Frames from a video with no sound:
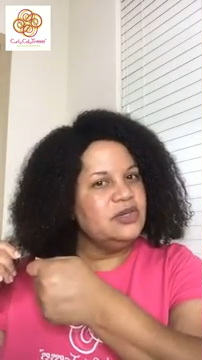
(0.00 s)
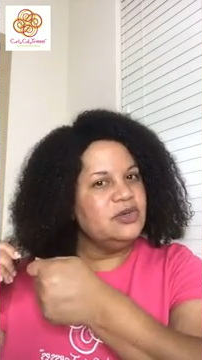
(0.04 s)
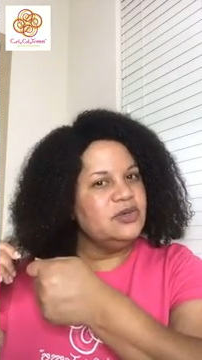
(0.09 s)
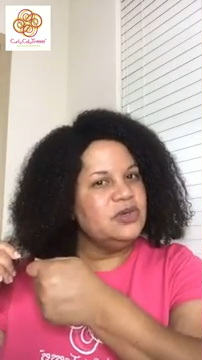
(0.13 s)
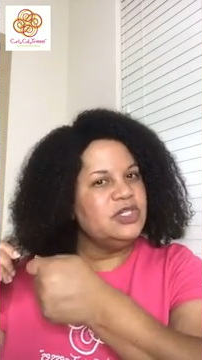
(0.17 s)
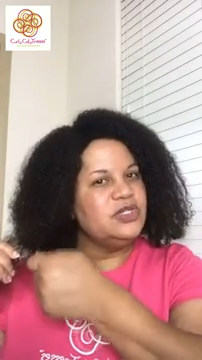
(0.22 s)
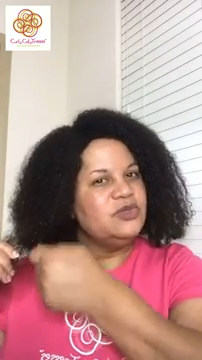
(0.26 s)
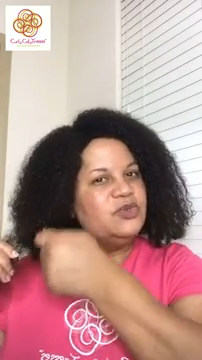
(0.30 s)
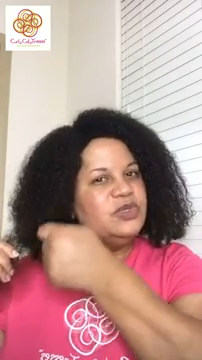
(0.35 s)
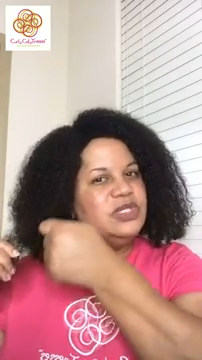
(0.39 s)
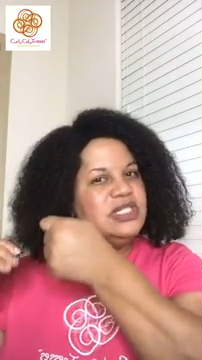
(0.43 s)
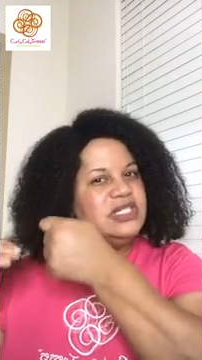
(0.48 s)

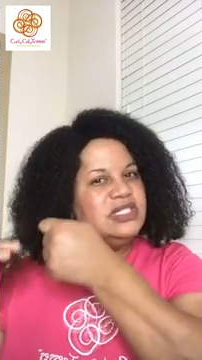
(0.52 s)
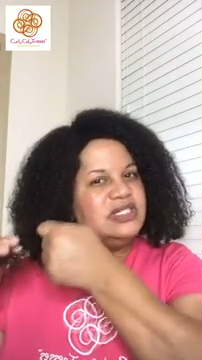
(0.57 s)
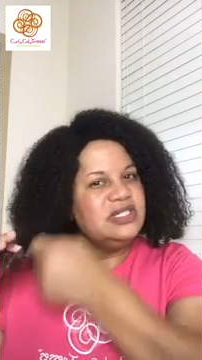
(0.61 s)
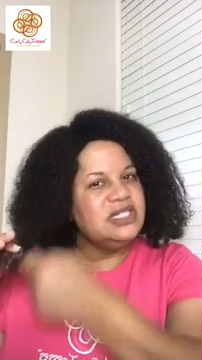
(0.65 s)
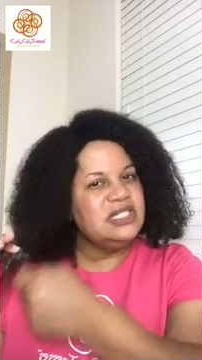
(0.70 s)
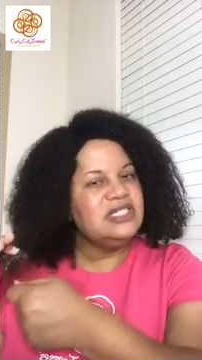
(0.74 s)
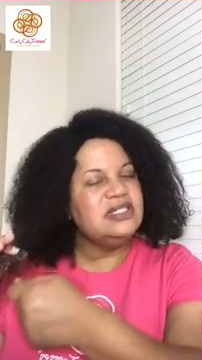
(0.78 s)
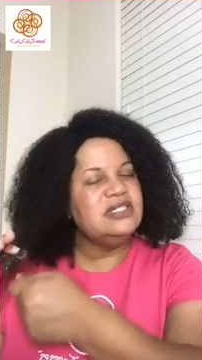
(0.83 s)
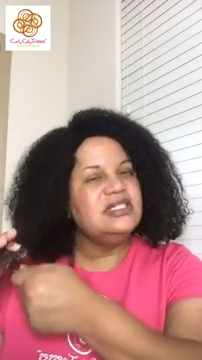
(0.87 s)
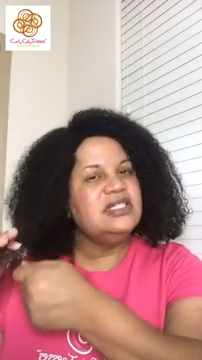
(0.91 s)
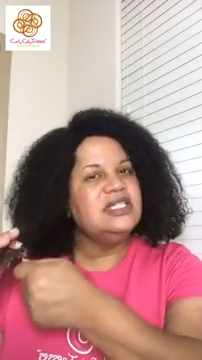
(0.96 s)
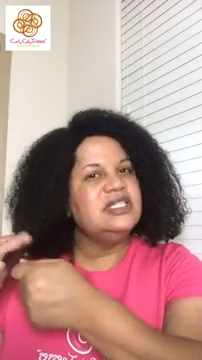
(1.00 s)
It's
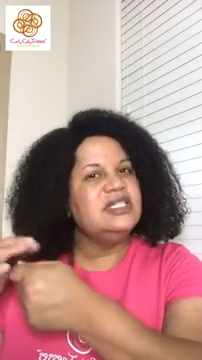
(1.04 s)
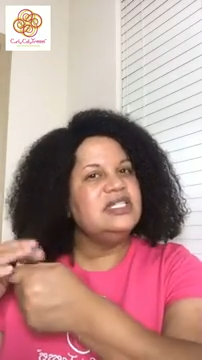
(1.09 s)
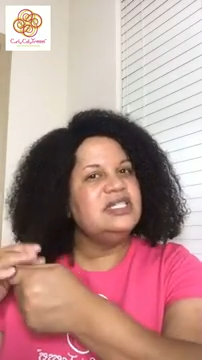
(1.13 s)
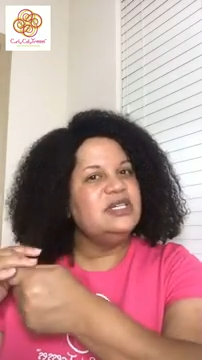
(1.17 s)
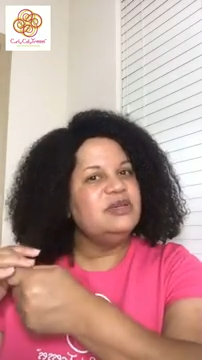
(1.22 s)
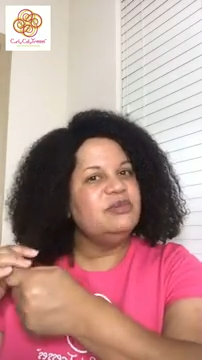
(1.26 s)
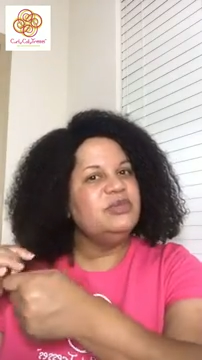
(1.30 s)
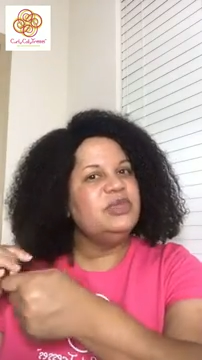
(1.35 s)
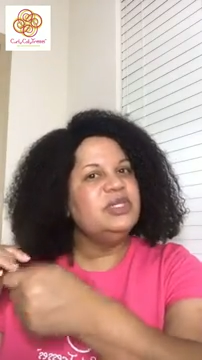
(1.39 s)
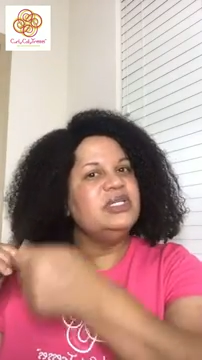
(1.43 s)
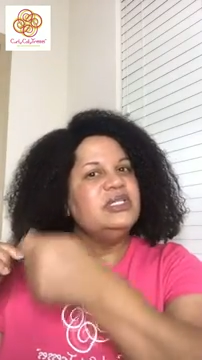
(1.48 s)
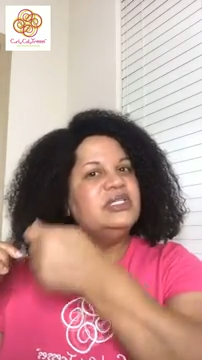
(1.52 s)
resisting the
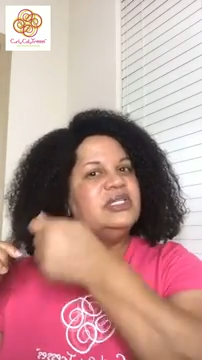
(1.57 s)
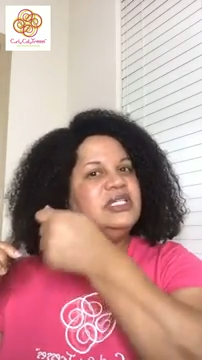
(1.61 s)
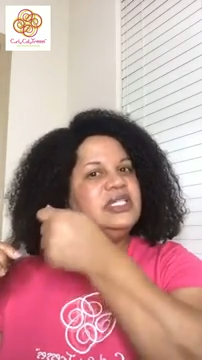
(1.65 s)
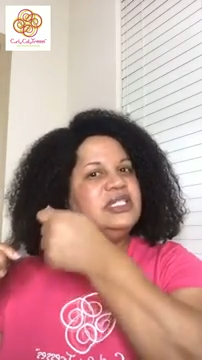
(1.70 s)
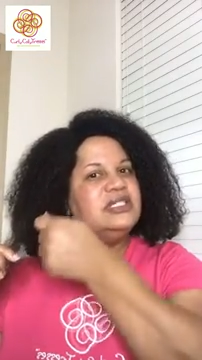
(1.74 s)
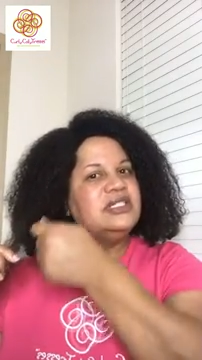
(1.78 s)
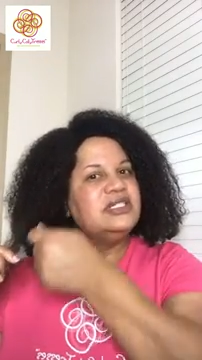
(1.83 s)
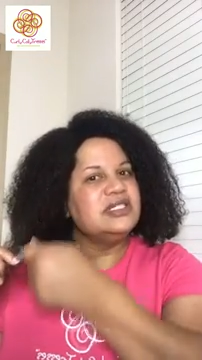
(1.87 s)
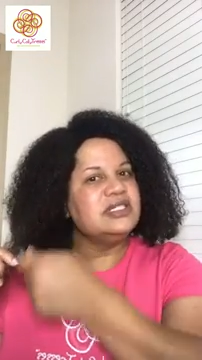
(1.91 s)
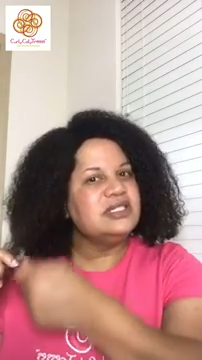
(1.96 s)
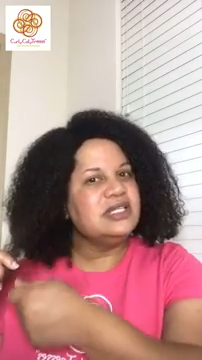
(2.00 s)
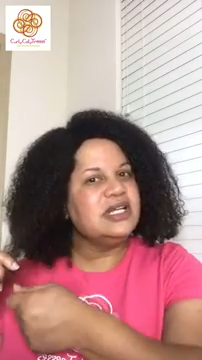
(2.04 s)
ability
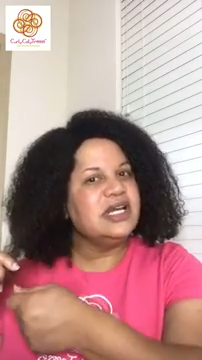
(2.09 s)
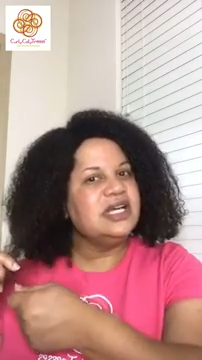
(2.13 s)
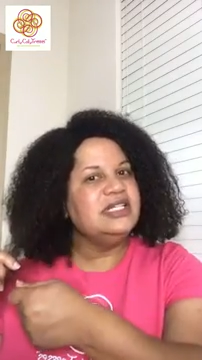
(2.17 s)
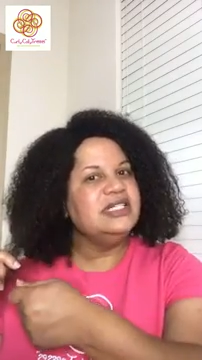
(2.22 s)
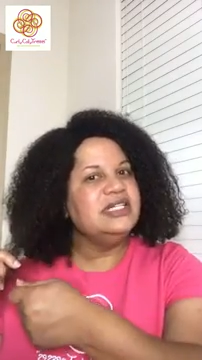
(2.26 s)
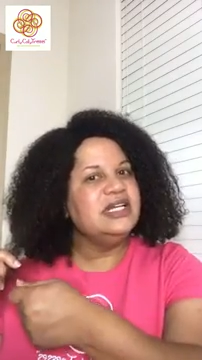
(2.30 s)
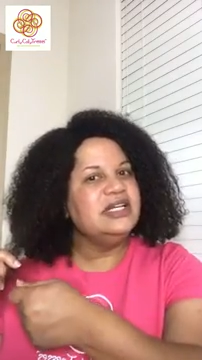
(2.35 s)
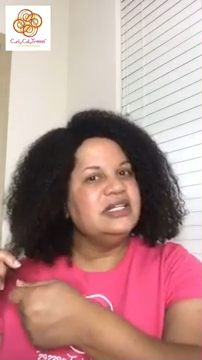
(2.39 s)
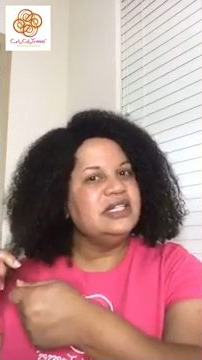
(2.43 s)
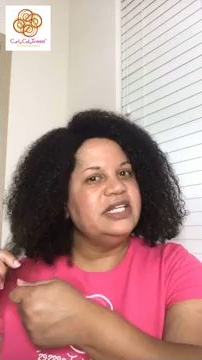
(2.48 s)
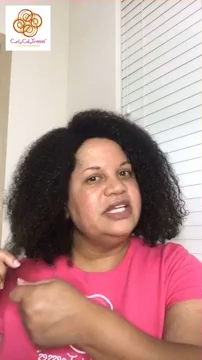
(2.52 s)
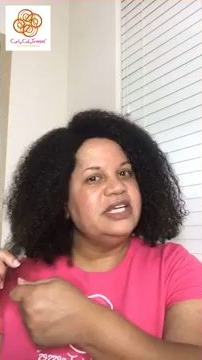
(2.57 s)
to slide
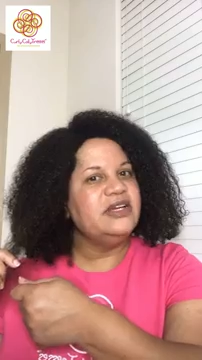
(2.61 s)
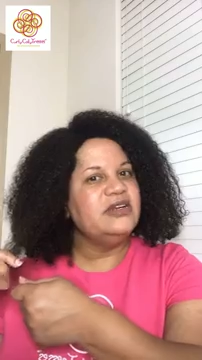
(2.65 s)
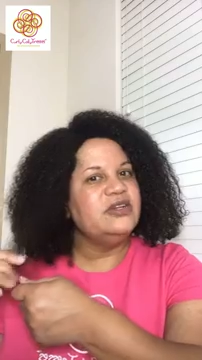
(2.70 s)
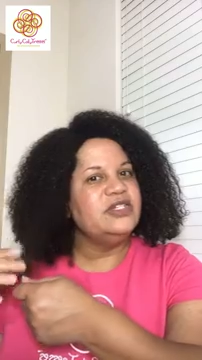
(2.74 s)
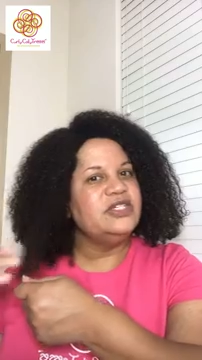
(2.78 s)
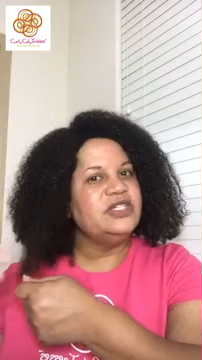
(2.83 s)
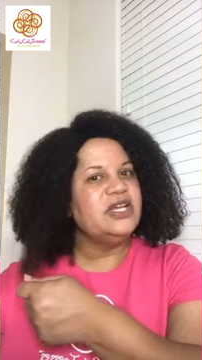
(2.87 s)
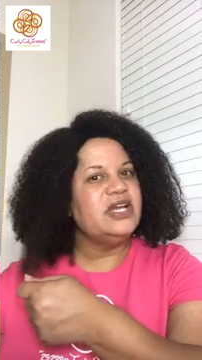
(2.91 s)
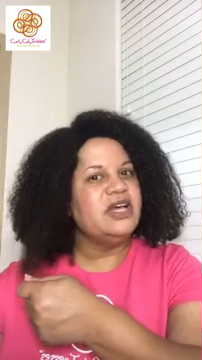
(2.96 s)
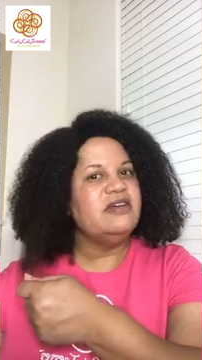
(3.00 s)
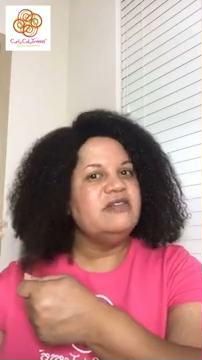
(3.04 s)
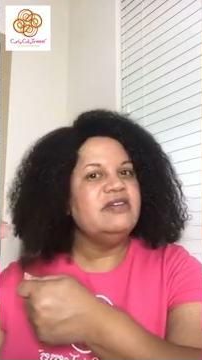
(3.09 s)
down the hair
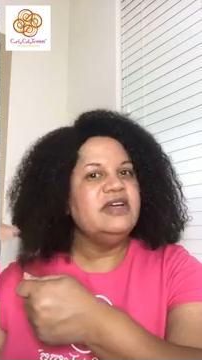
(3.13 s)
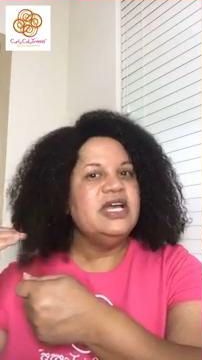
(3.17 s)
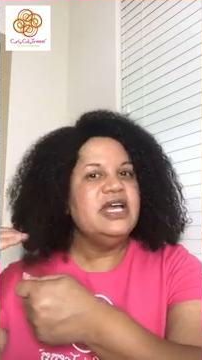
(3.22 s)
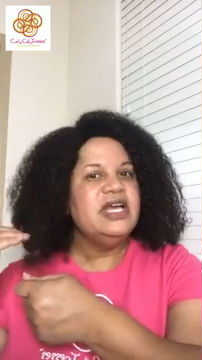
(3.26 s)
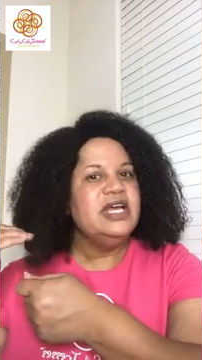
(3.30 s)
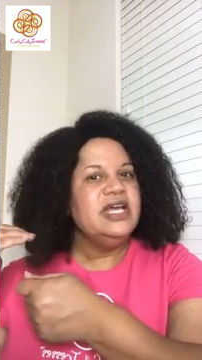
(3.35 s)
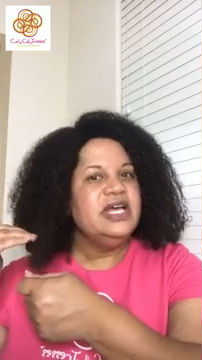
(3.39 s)
shaft.